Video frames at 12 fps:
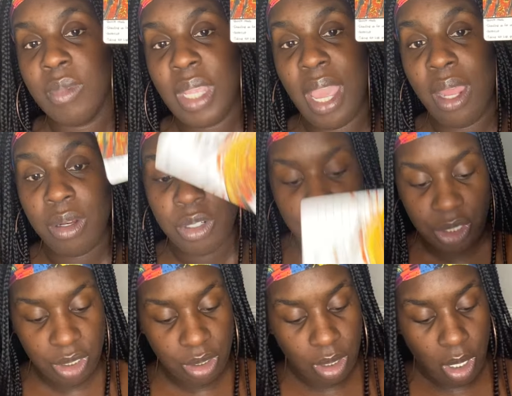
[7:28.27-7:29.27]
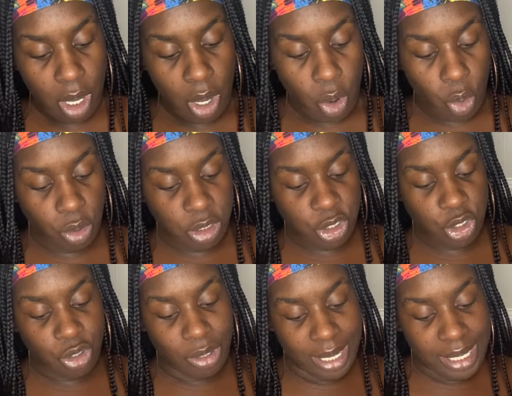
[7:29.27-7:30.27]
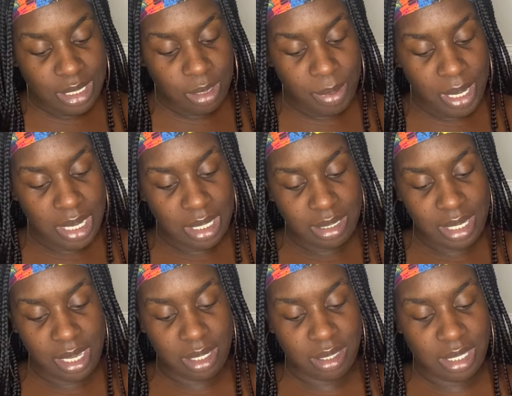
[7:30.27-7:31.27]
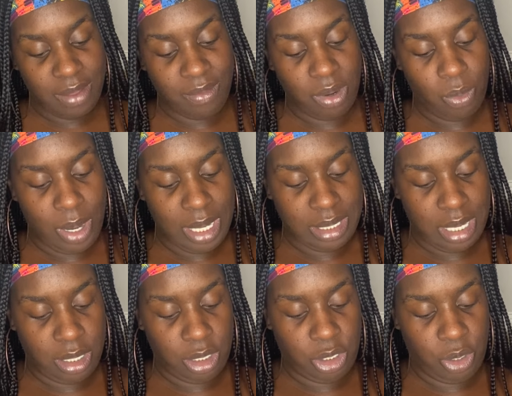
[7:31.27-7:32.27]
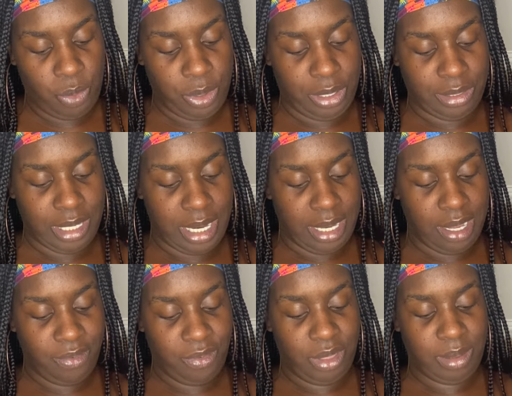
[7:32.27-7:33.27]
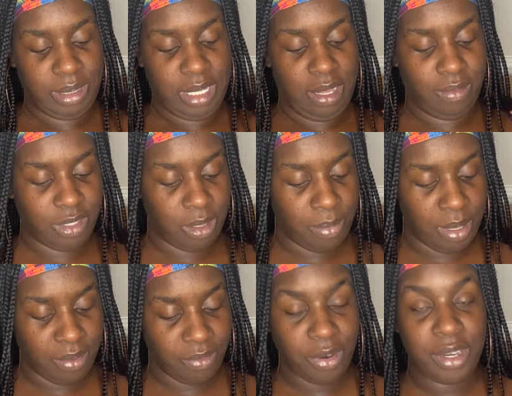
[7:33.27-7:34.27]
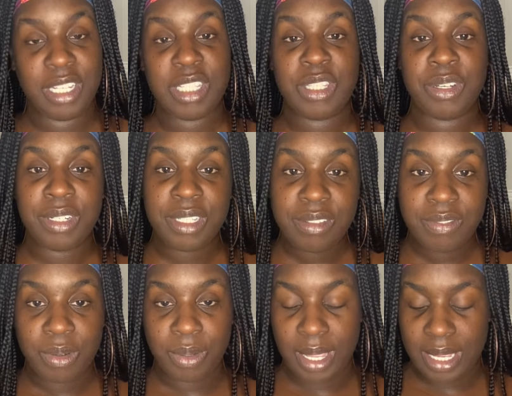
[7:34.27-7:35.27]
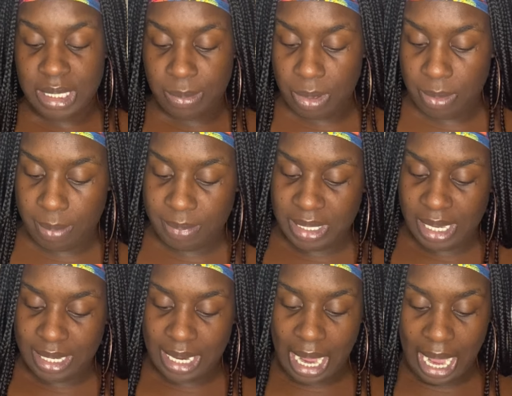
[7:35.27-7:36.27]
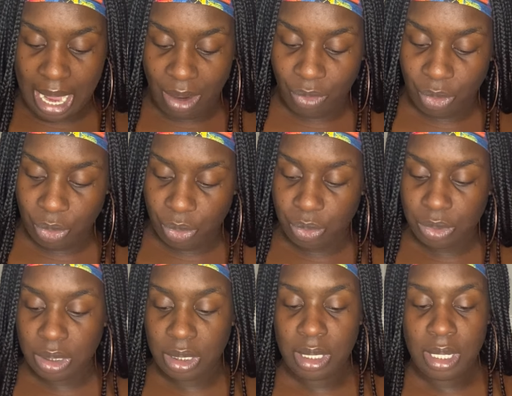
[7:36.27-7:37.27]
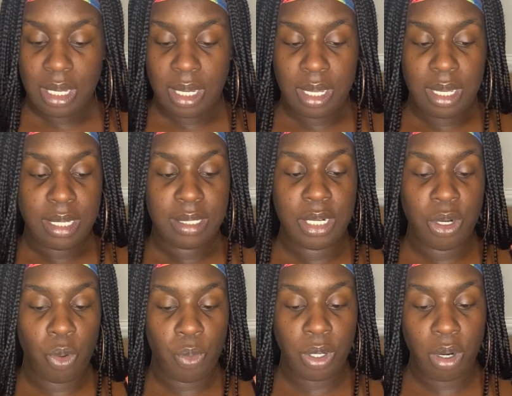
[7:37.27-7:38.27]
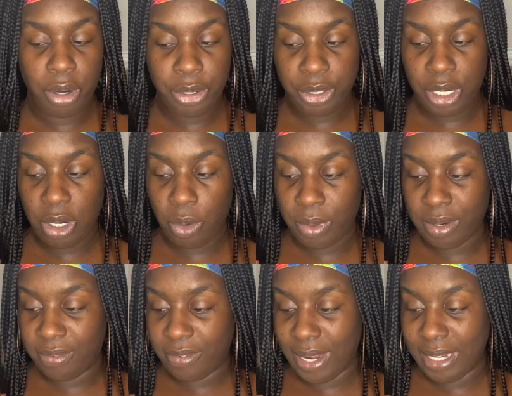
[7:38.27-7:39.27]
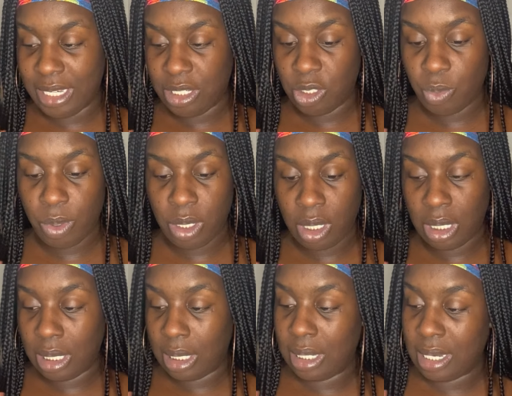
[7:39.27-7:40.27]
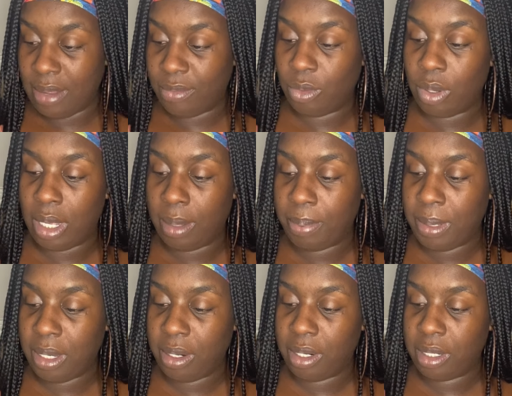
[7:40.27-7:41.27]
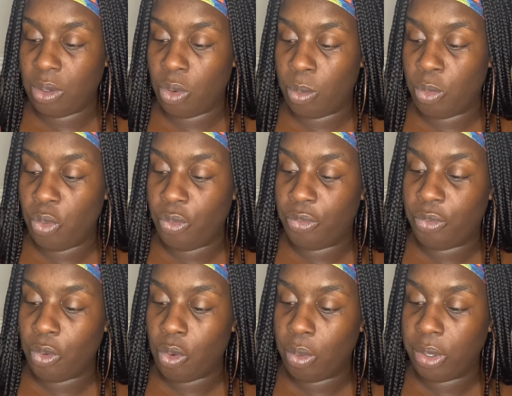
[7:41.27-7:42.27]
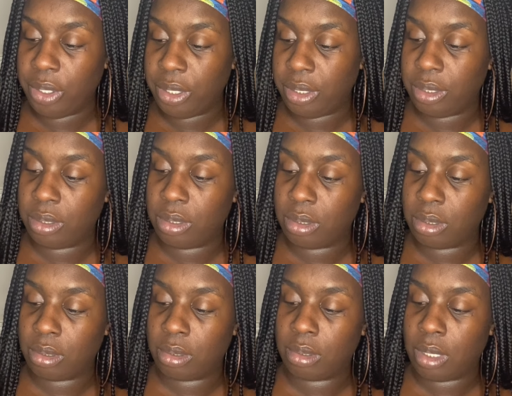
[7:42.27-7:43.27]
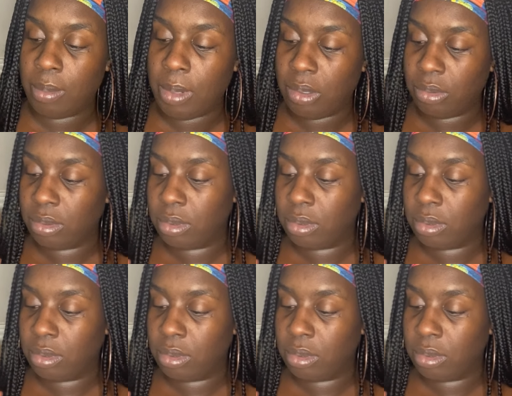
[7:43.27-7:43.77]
energy, or is trying to be in the Seven of Wands energy, where they're standing up for themselves and being very assertive, okay? Some people may be taking the high road. They don't want to argue. They don't want to fight. They just want to level up here or move forward. Come on.